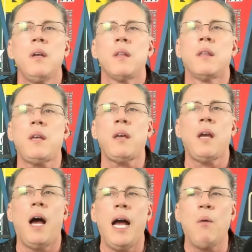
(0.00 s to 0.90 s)

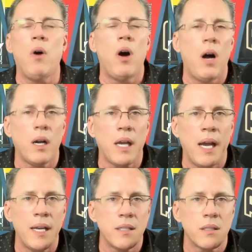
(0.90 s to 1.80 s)
The Iowa
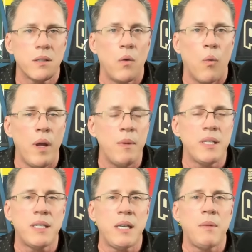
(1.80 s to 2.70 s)
Hawkeyes
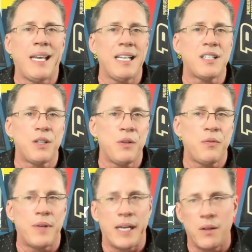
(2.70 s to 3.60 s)
women's team gets to the
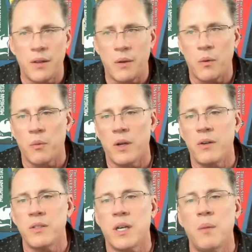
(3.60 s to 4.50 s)
final. They were
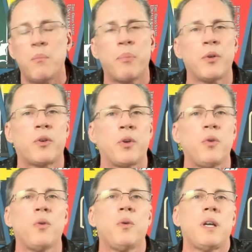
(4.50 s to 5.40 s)
runners-up.
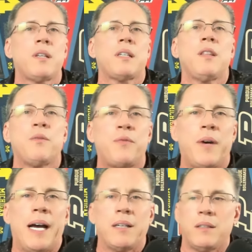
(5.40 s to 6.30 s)
Purdue is in the
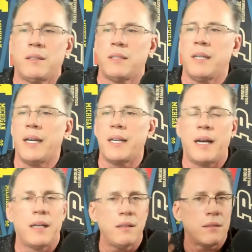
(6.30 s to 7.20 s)
final tonight.
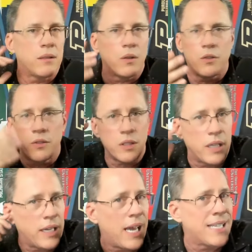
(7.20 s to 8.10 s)
Did you see
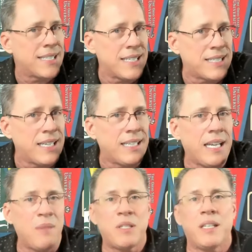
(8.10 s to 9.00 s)
any SEC
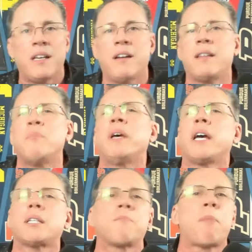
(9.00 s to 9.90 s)
teams in there in the
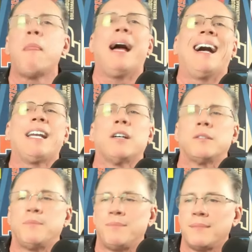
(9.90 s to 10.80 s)
mix? I
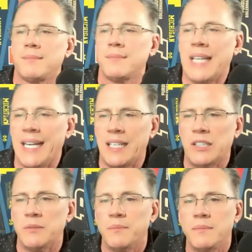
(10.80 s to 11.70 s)

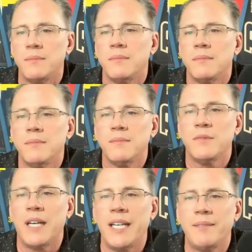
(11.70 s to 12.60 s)
don't.
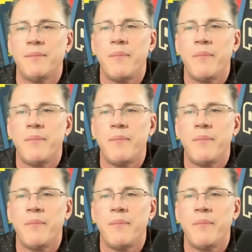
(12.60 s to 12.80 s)
Right?